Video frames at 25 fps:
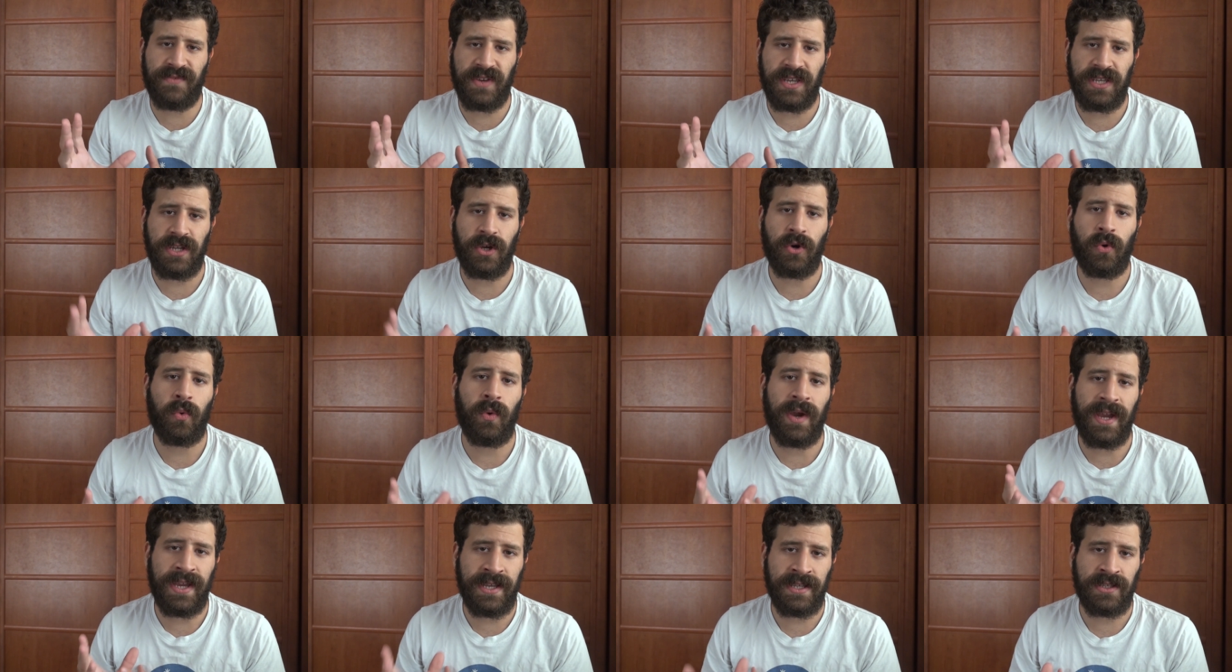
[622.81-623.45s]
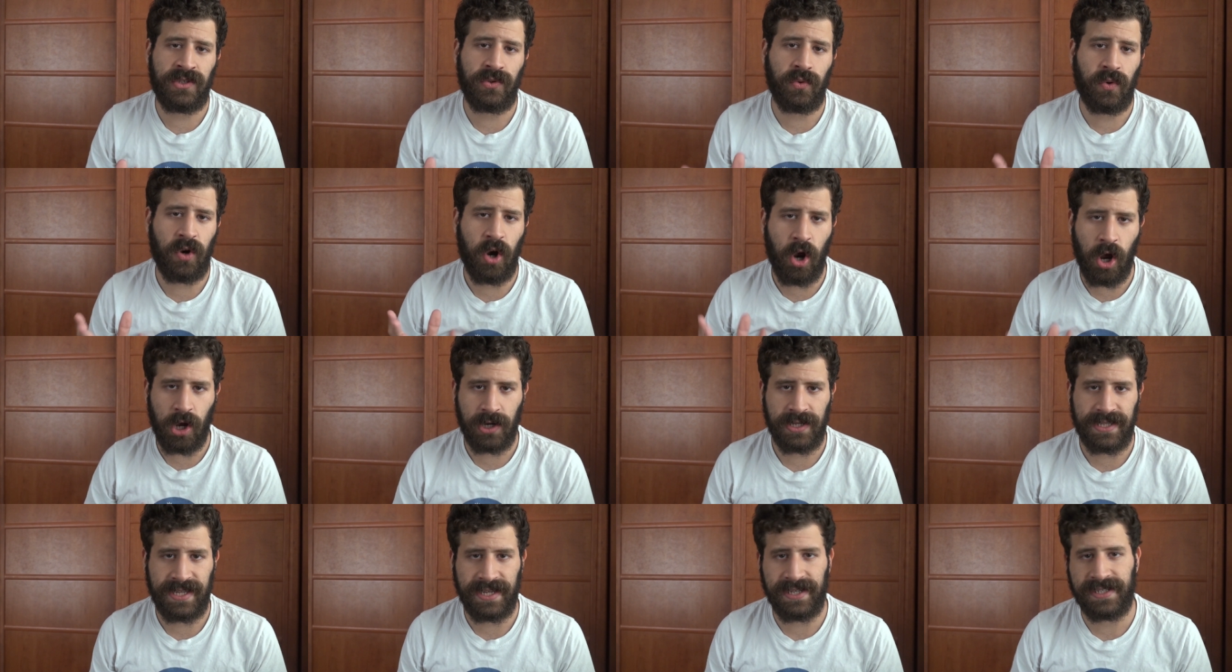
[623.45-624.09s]
video into
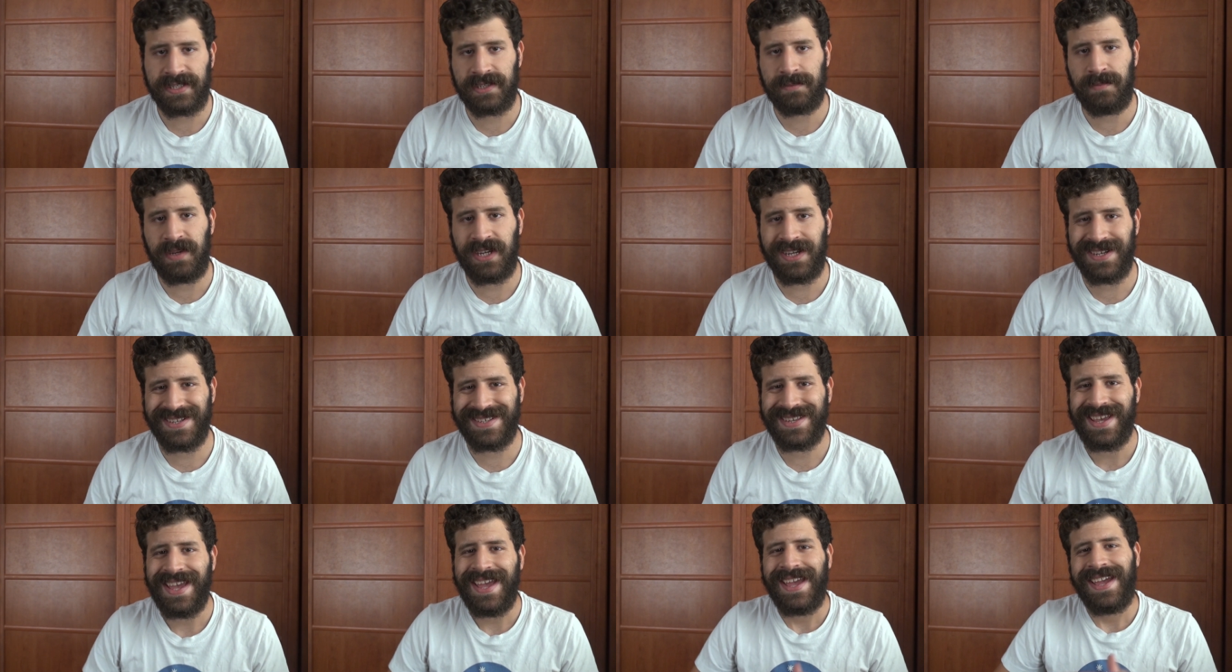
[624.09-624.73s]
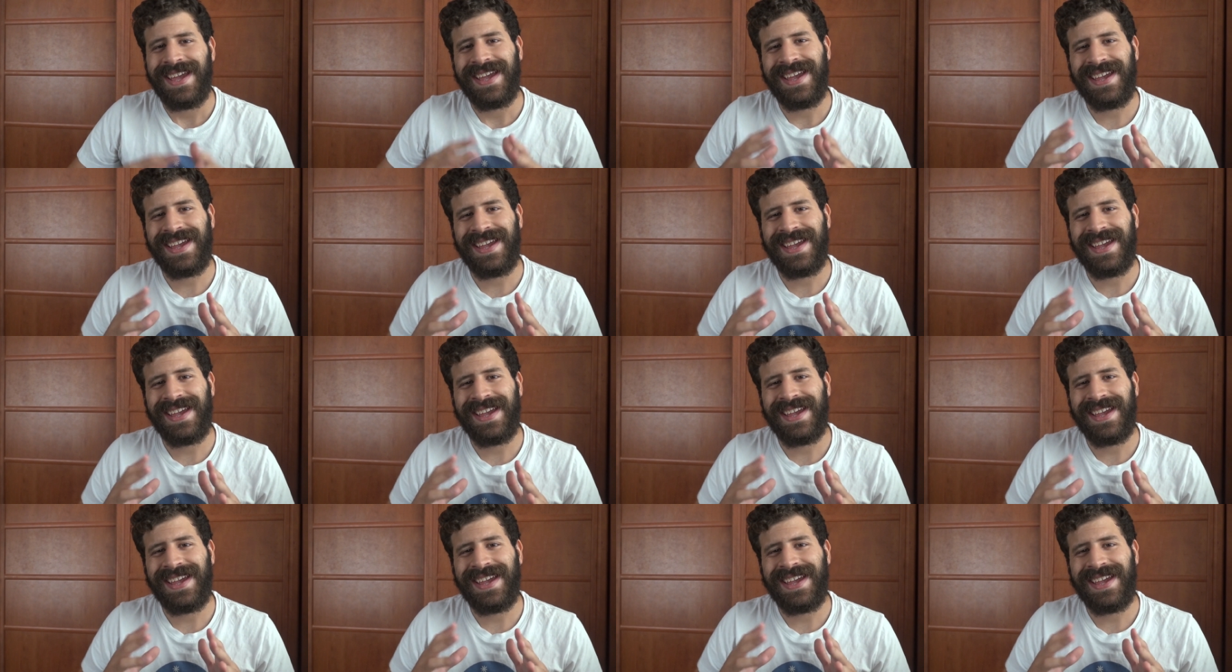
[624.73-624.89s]
context because